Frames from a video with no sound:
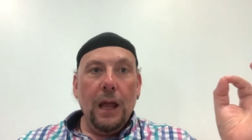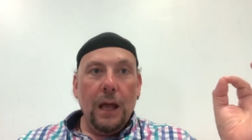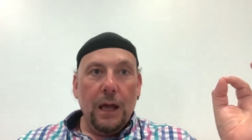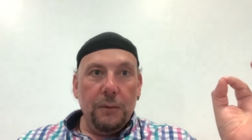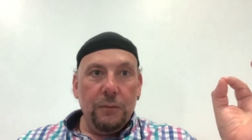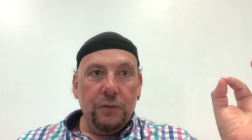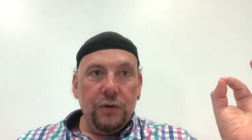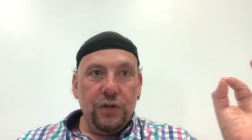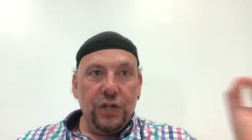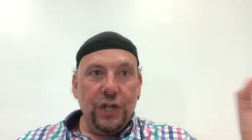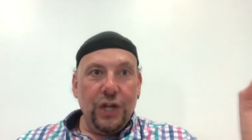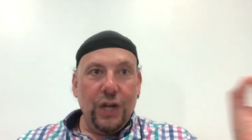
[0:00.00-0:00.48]

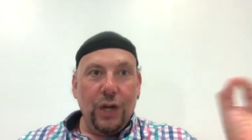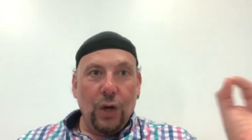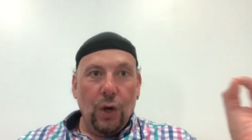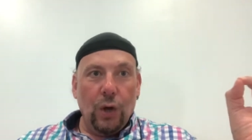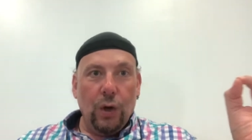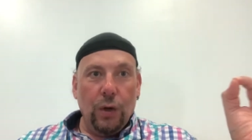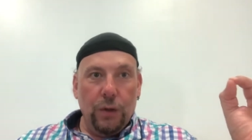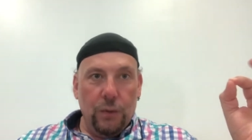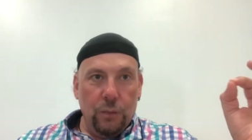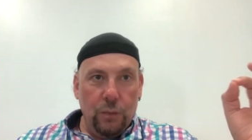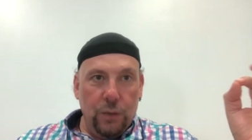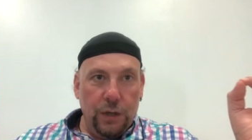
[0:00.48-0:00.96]
I'm shit
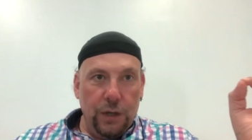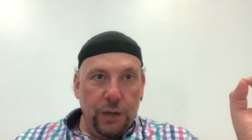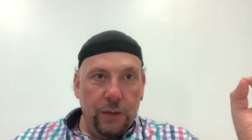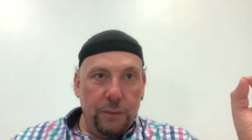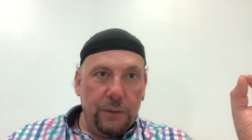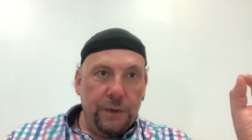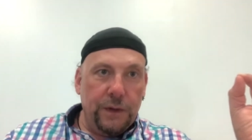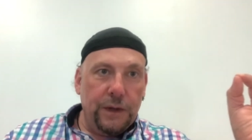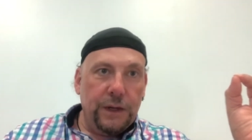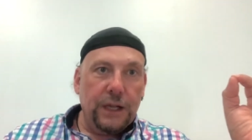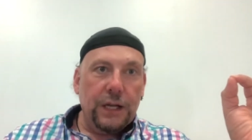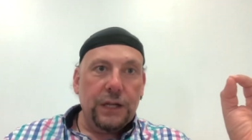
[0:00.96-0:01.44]
hot on working
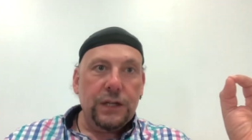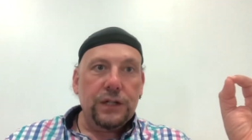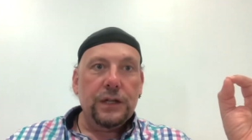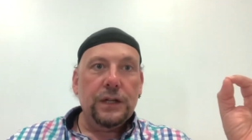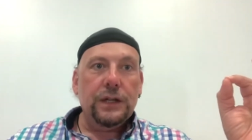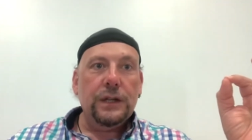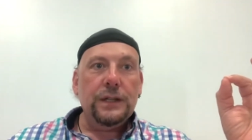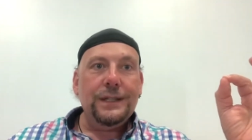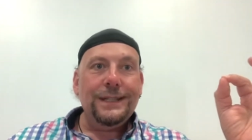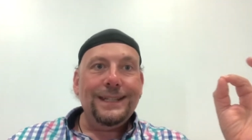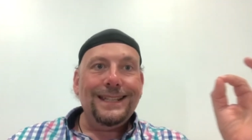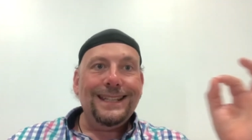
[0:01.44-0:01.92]
with addiction.
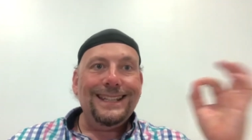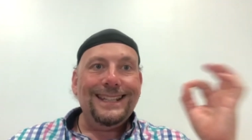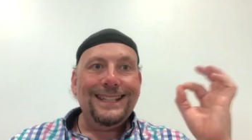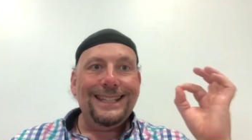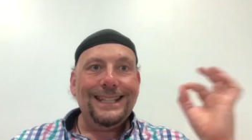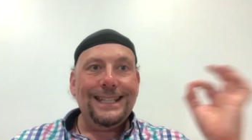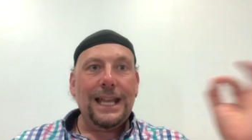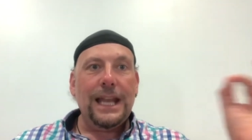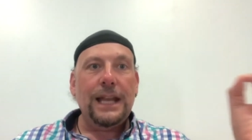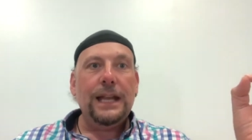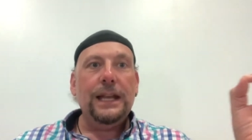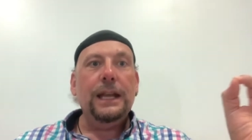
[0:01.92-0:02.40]
I just
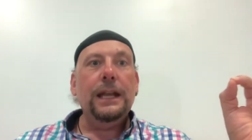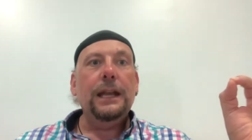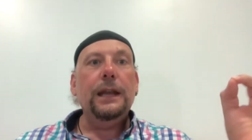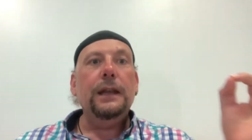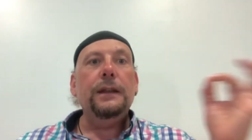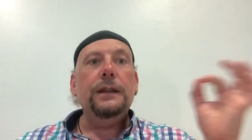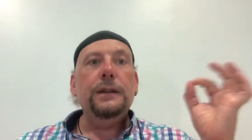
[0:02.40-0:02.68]
understand it.